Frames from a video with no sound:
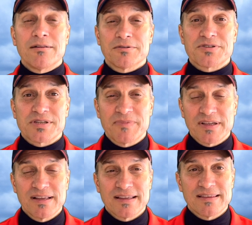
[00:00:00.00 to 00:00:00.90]
or
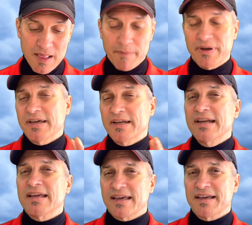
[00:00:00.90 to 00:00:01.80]
something like that. But in
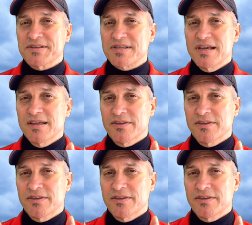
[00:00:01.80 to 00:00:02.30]
any case,